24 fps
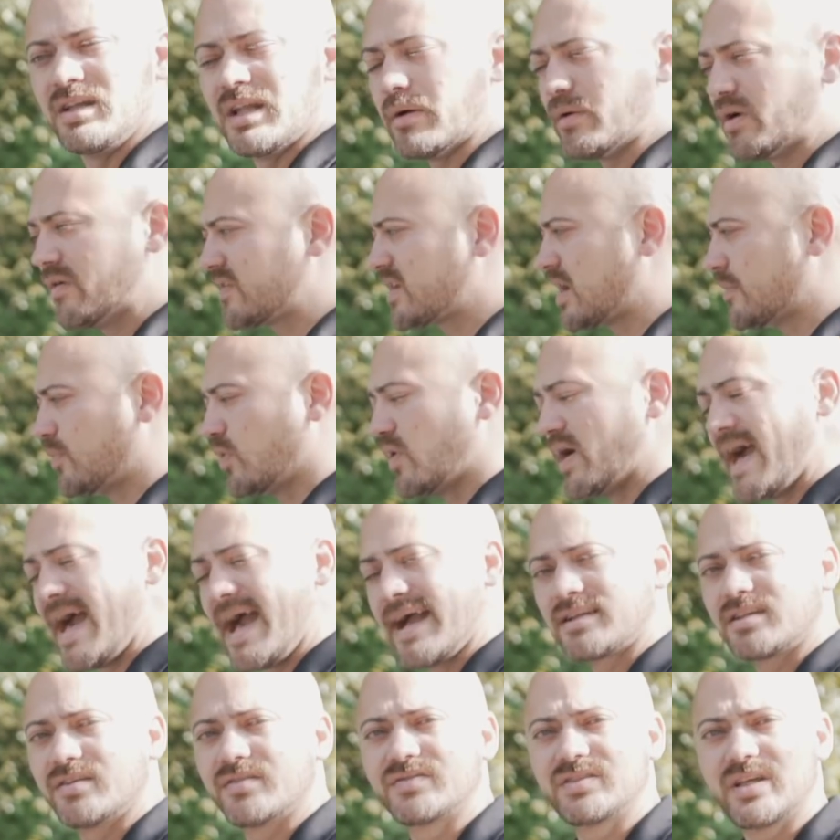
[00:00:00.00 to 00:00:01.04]
Now we have a couple
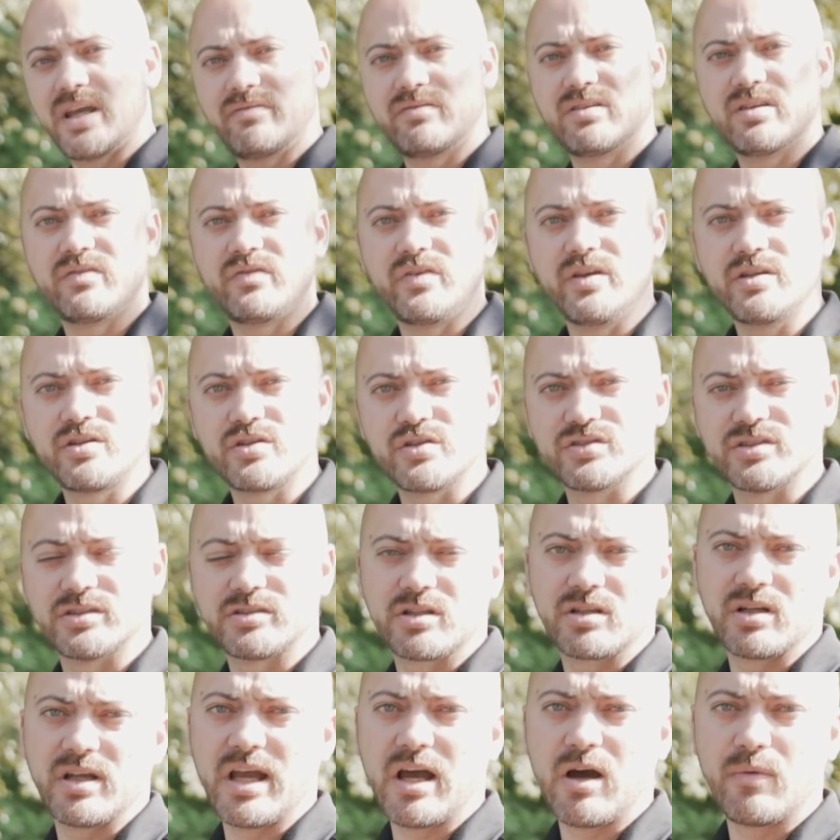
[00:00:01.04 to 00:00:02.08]
active safety features that's
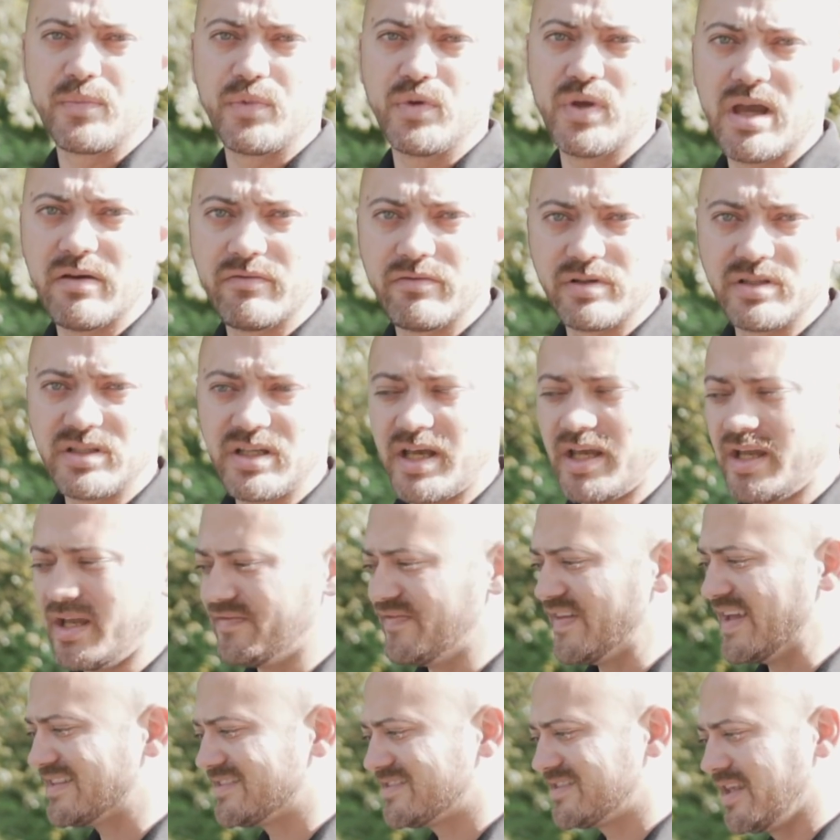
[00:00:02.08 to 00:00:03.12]
going to help you every day,
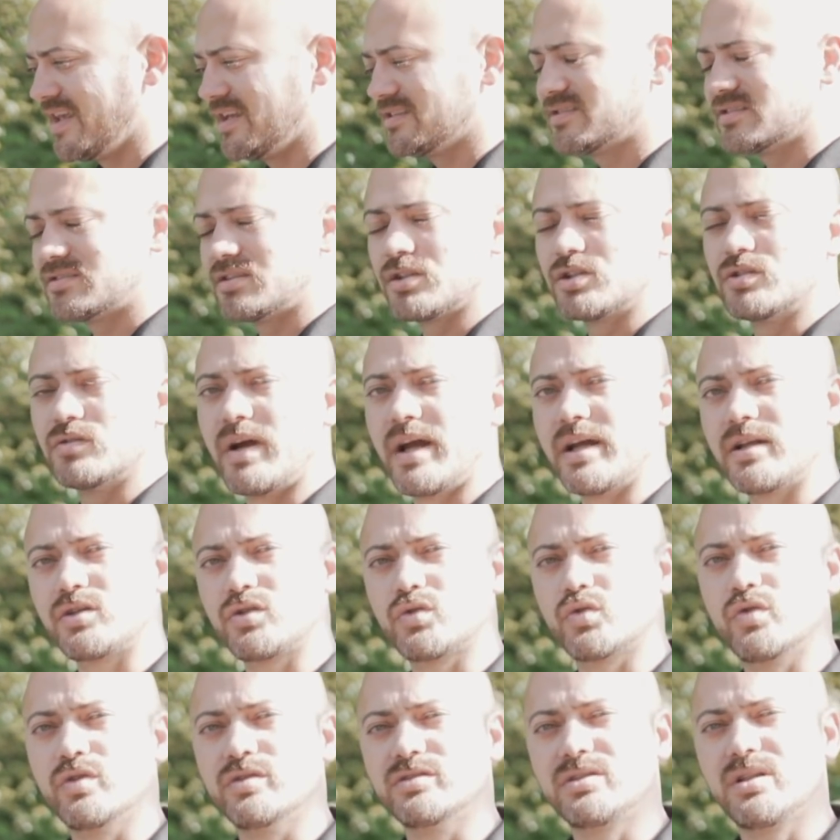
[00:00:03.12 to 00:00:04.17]
and that's things that the Grand
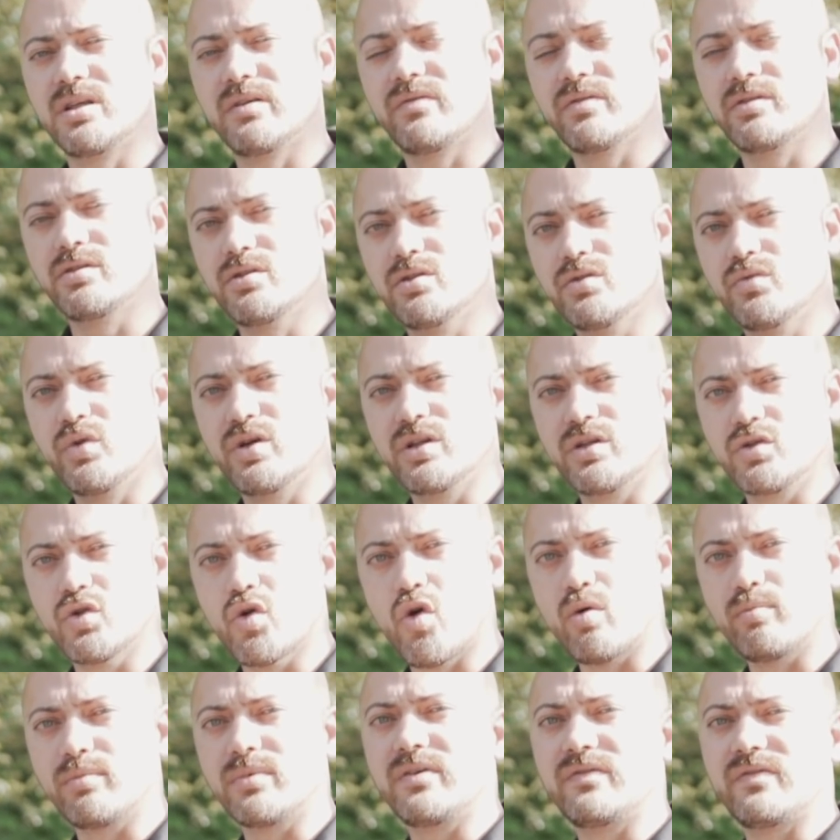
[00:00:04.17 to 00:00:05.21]
Touring's giving you wouldn't
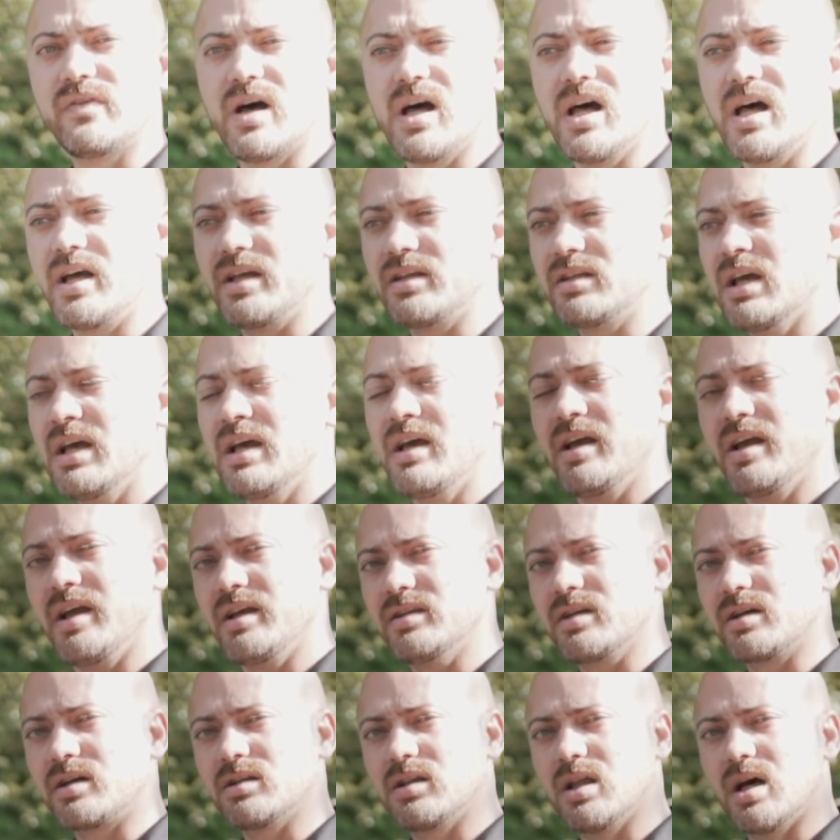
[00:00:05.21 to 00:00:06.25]
normally find
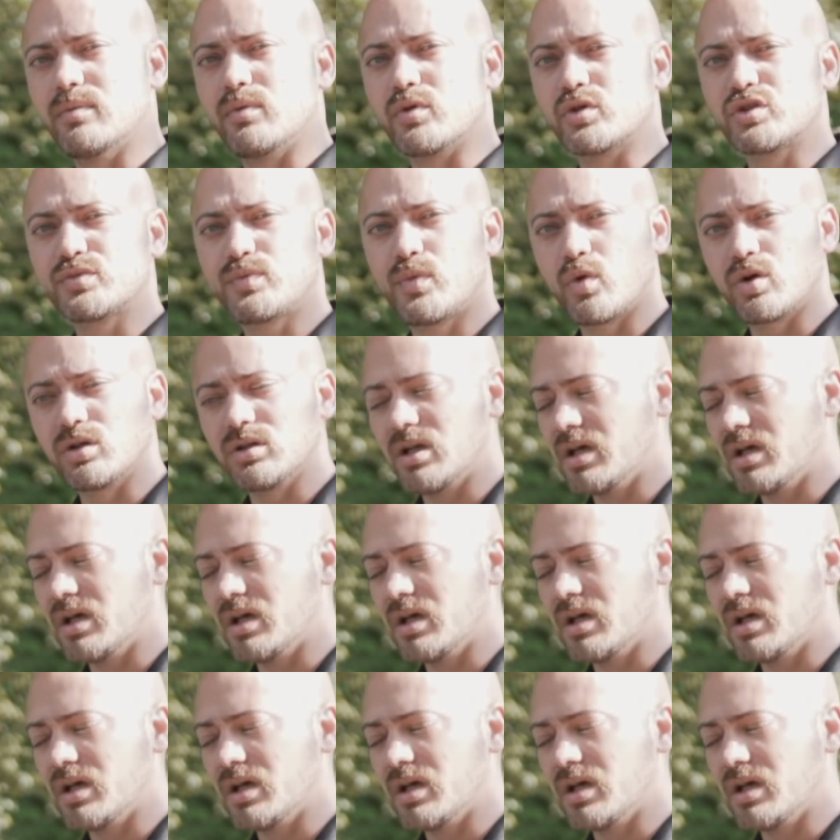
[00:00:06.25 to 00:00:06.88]
in the club or sport